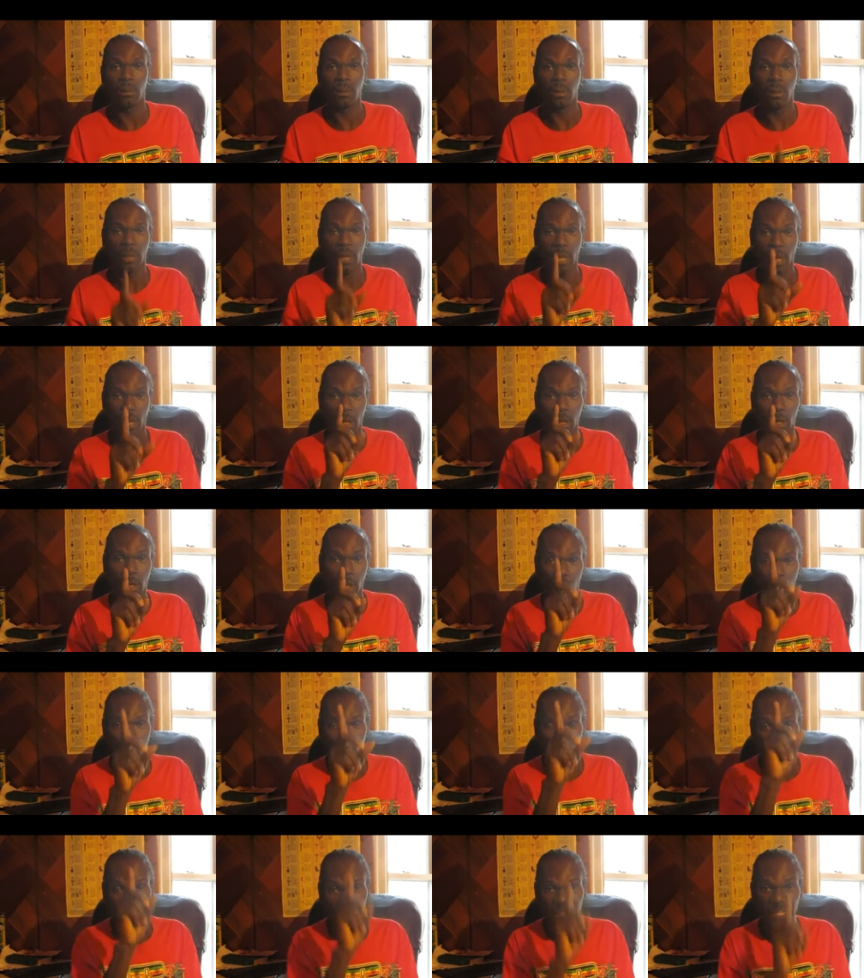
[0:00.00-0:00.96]
okay?
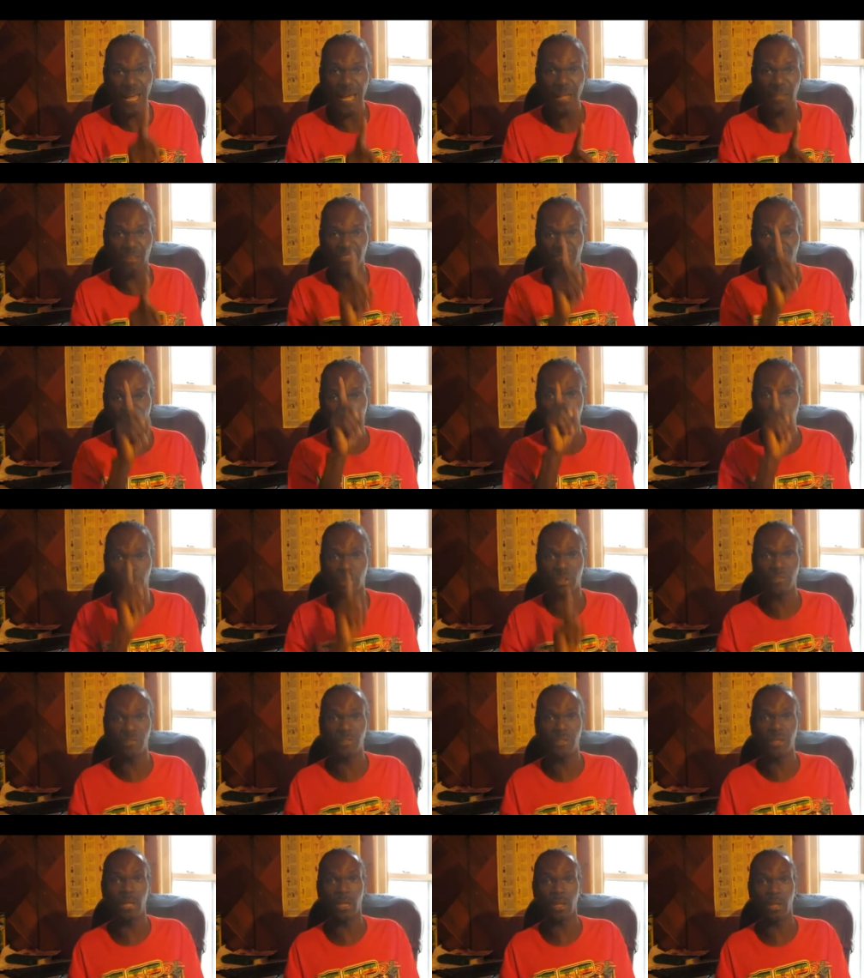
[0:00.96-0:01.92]
You will not take me out
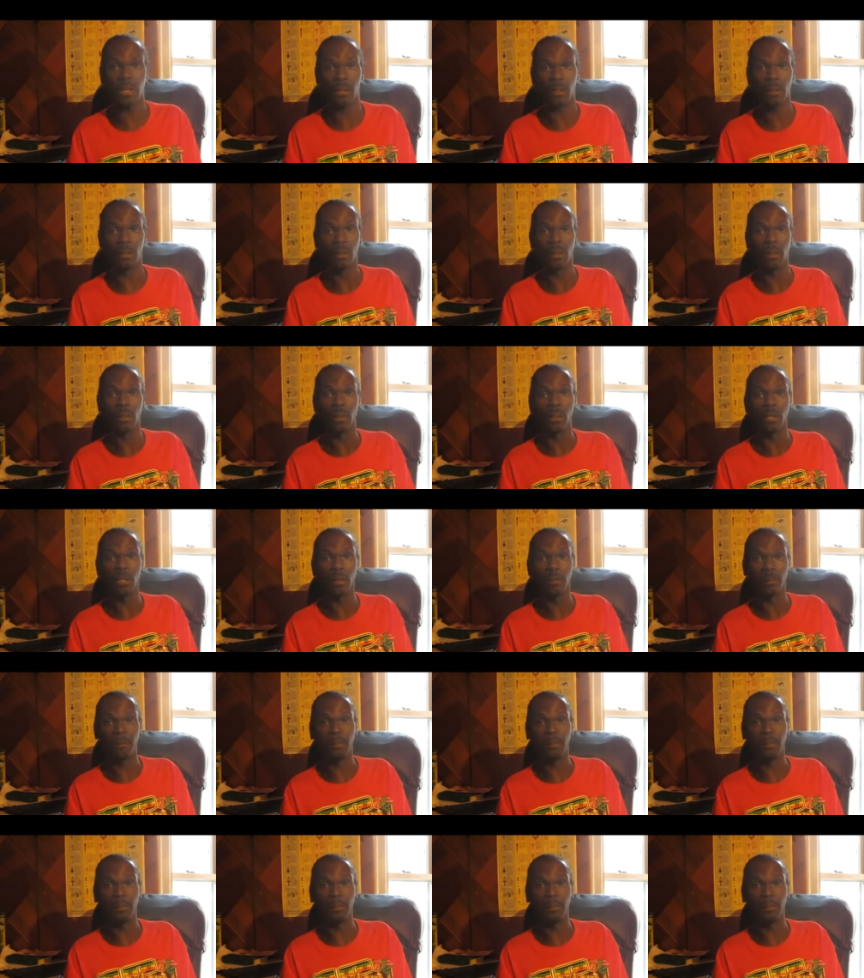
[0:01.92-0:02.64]
of here in